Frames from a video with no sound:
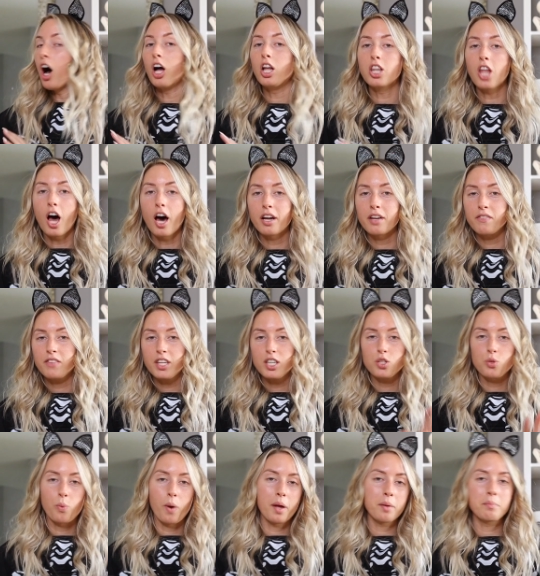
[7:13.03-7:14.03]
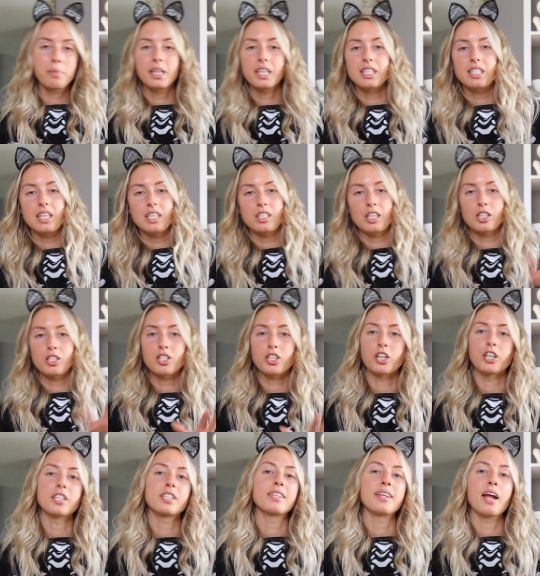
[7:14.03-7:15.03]
a lot of these one pieces and
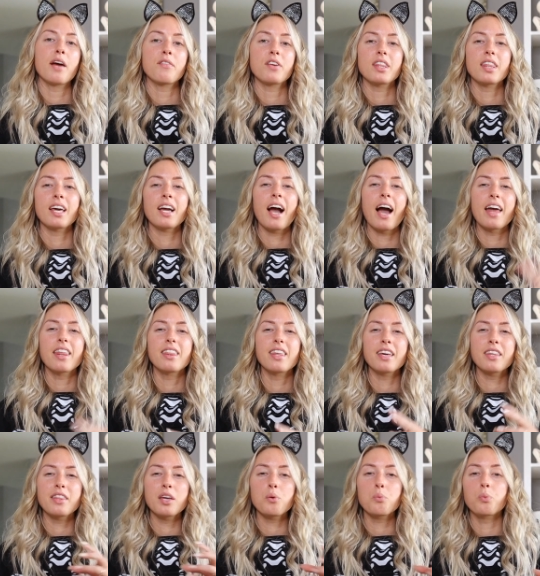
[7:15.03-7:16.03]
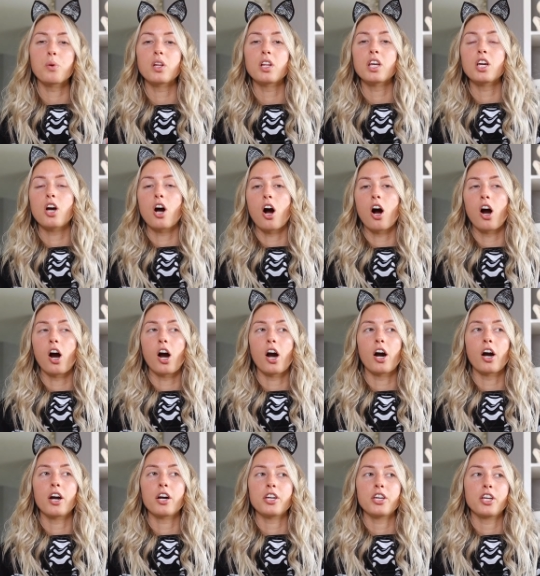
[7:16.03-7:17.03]
skirts and everything, I think they really
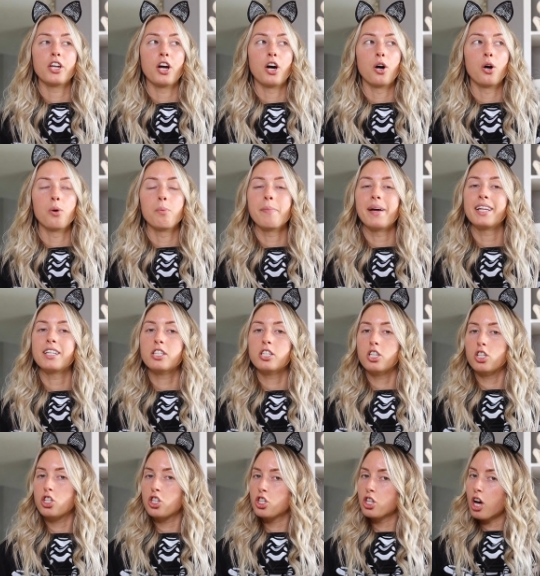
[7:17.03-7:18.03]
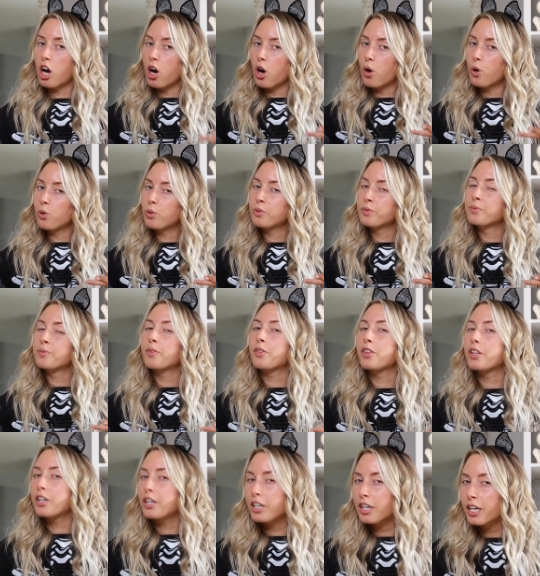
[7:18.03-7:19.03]
are, you know, meant to show
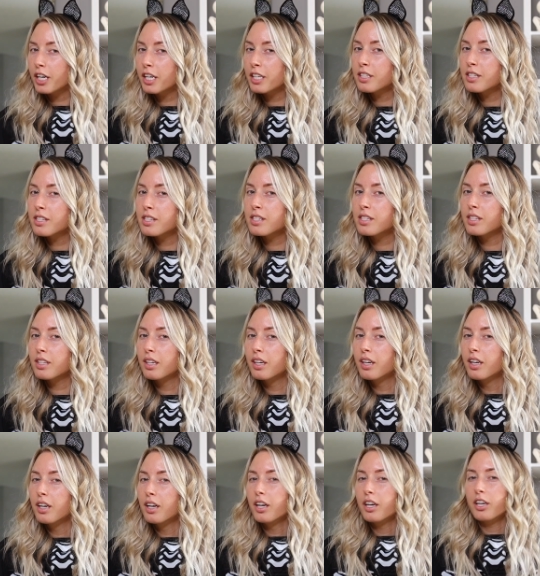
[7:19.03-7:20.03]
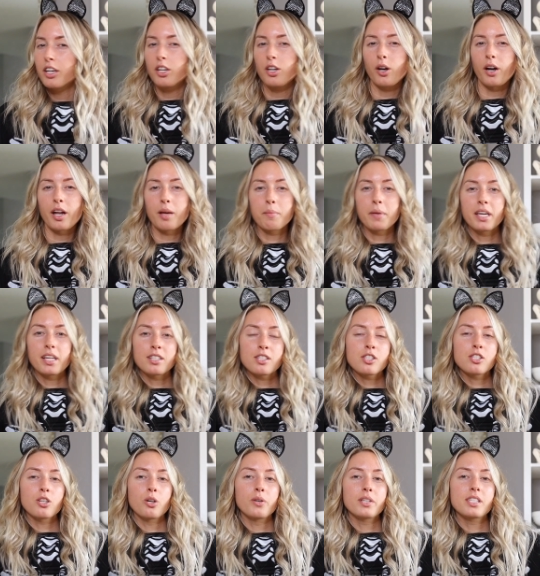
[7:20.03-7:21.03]
the goods you know what I
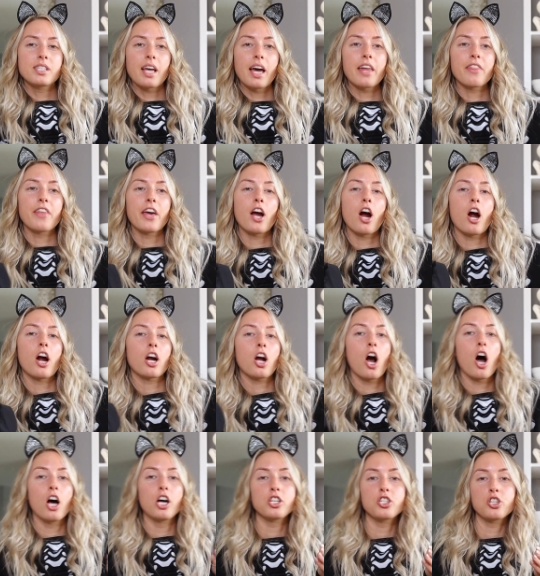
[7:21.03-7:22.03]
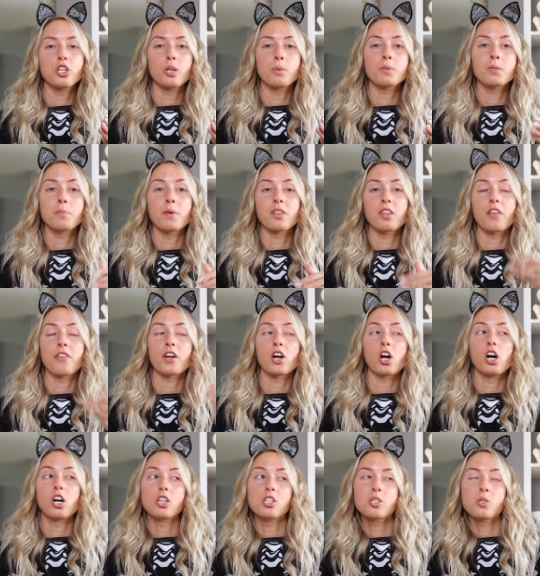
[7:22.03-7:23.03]
mean? So it's like they are costumes, but then
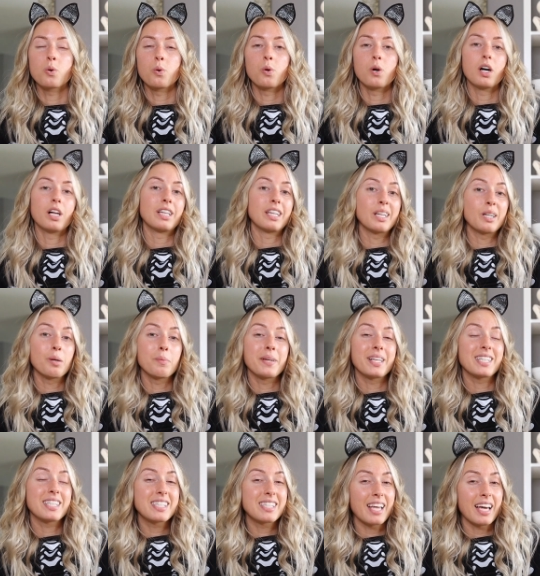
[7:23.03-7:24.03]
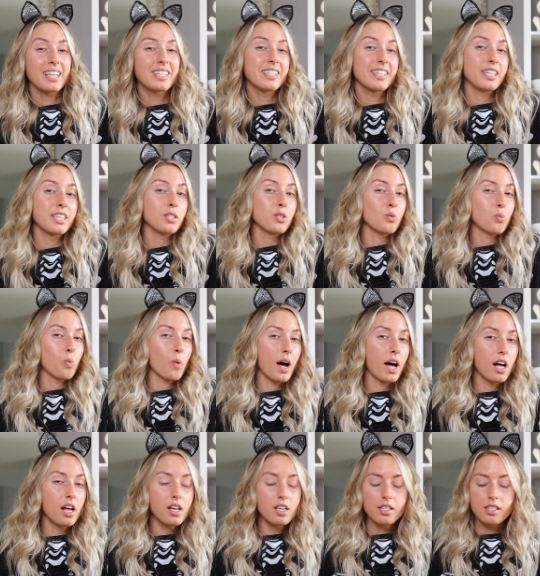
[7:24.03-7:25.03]
they're also a little bit sexy as
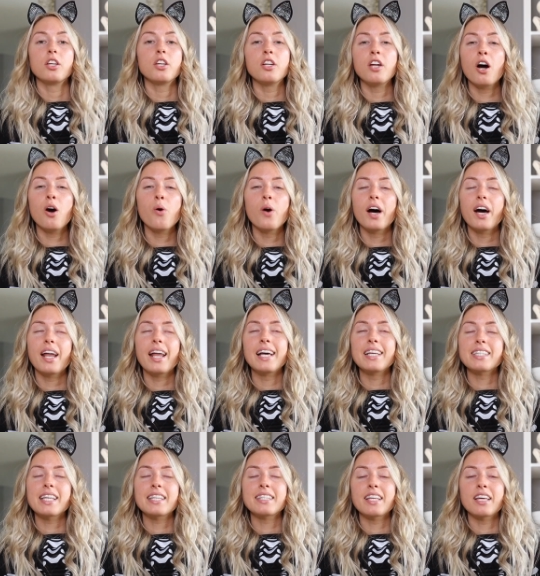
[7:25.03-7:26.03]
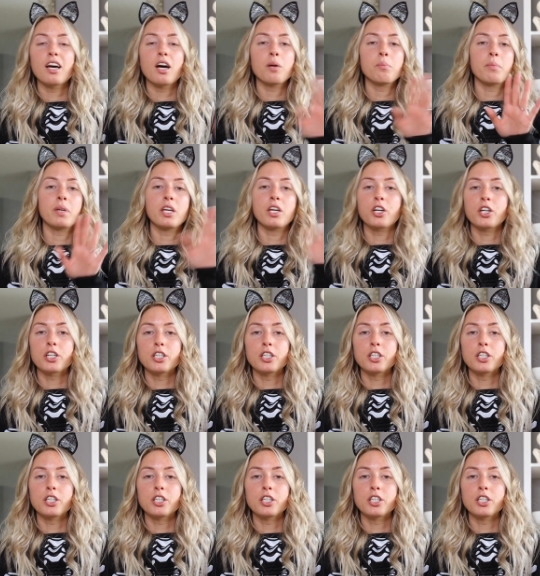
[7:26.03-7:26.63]
well. You know what? As they say on Mean